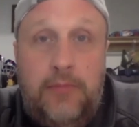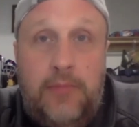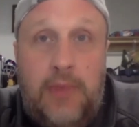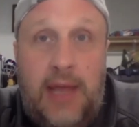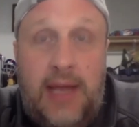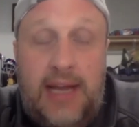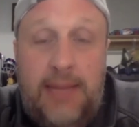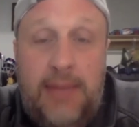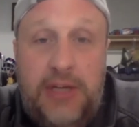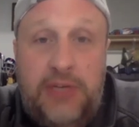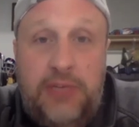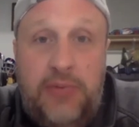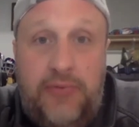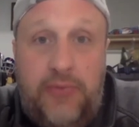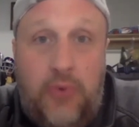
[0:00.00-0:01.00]
like I mentioned
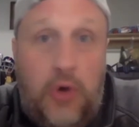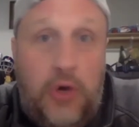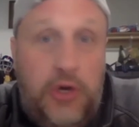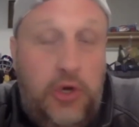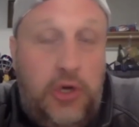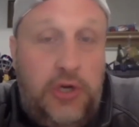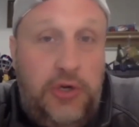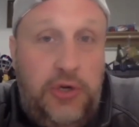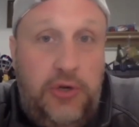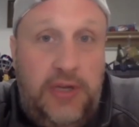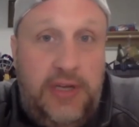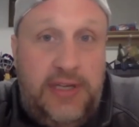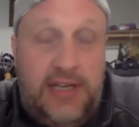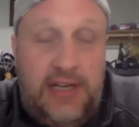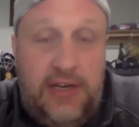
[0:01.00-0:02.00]
before, you can do
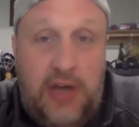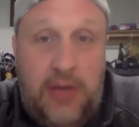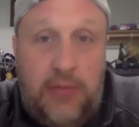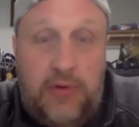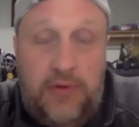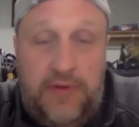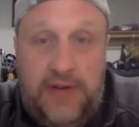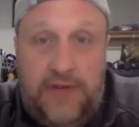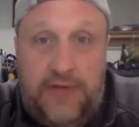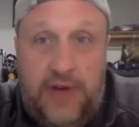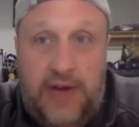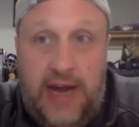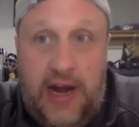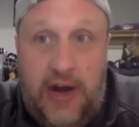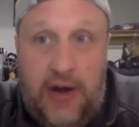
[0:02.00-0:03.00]
this at a number of different
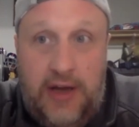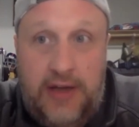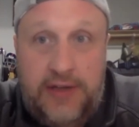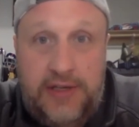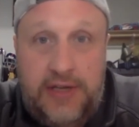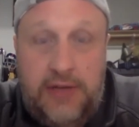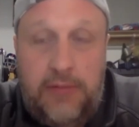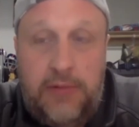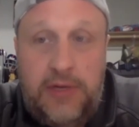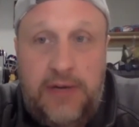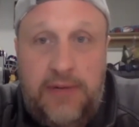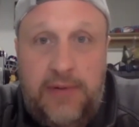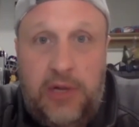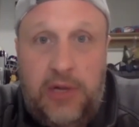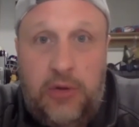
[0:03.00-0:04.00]
areas, number of
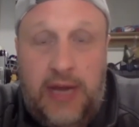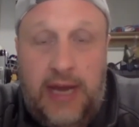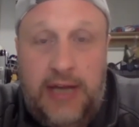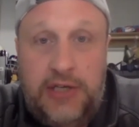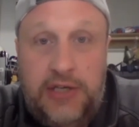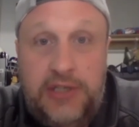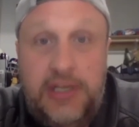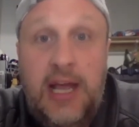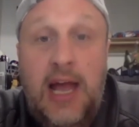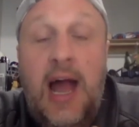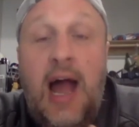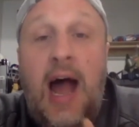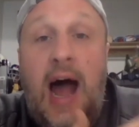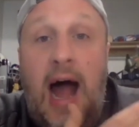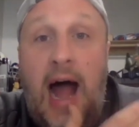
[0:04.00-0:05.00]
different locations.
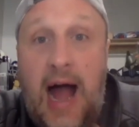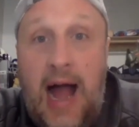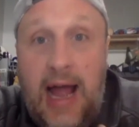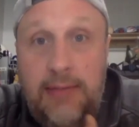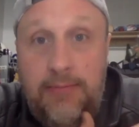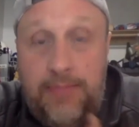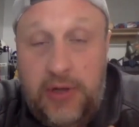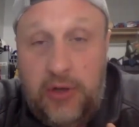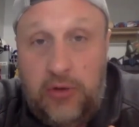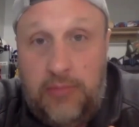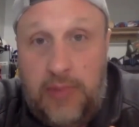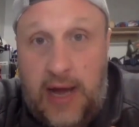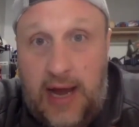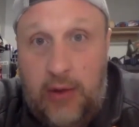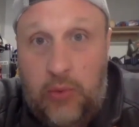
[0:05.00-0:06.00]
I built
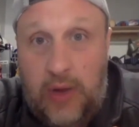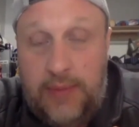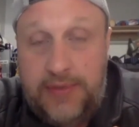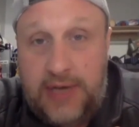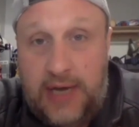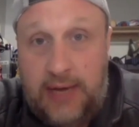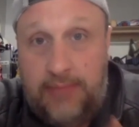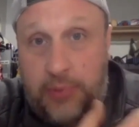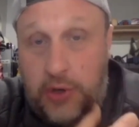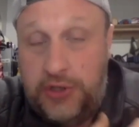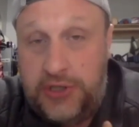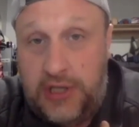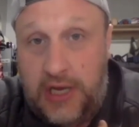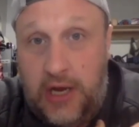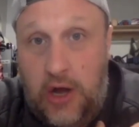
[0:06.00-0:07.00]
my website
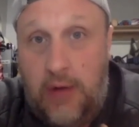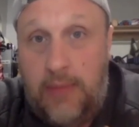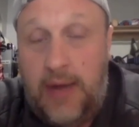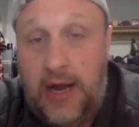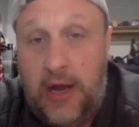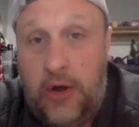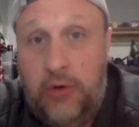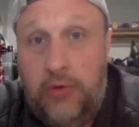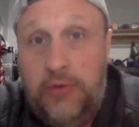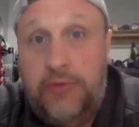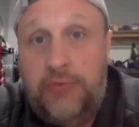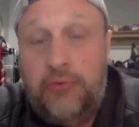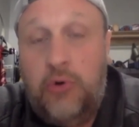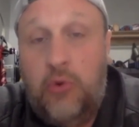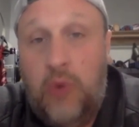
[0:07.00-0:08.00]
personally on my own
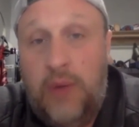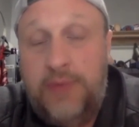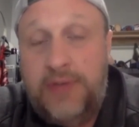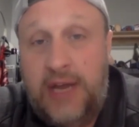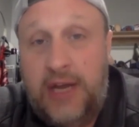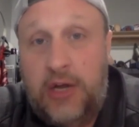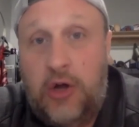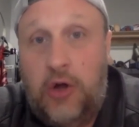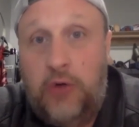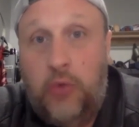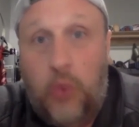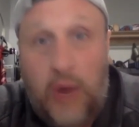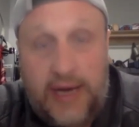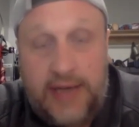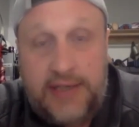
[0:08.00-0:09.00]
through a website called
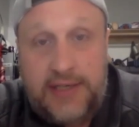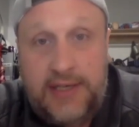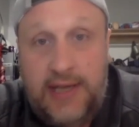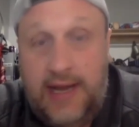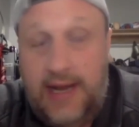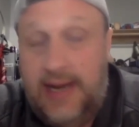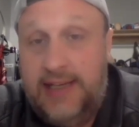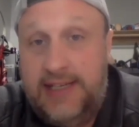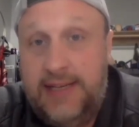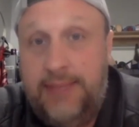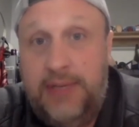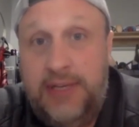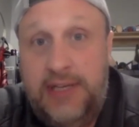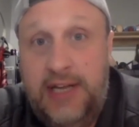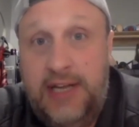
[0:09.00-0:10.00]
Wix, and I
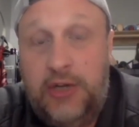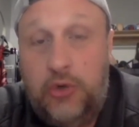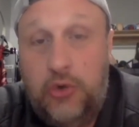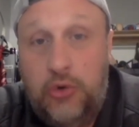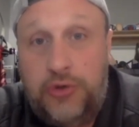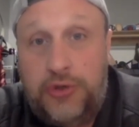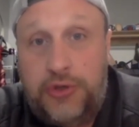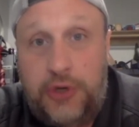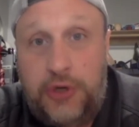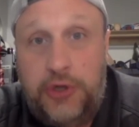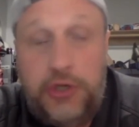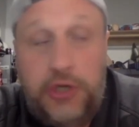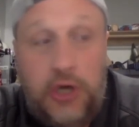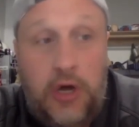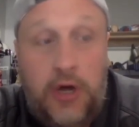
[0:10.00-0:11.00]
simply did a Google
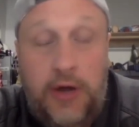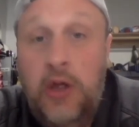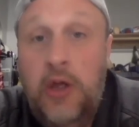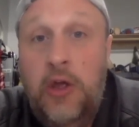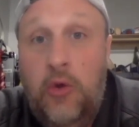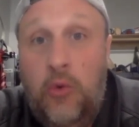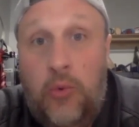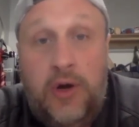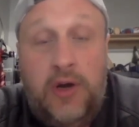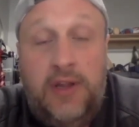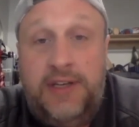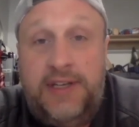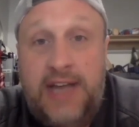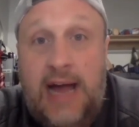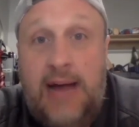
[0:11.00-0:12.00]
search on what are the
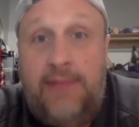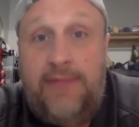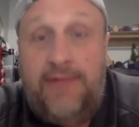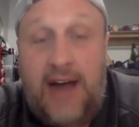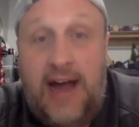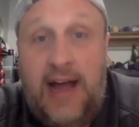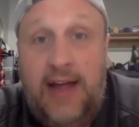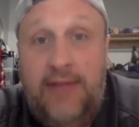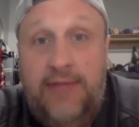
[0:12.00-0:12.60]
top 5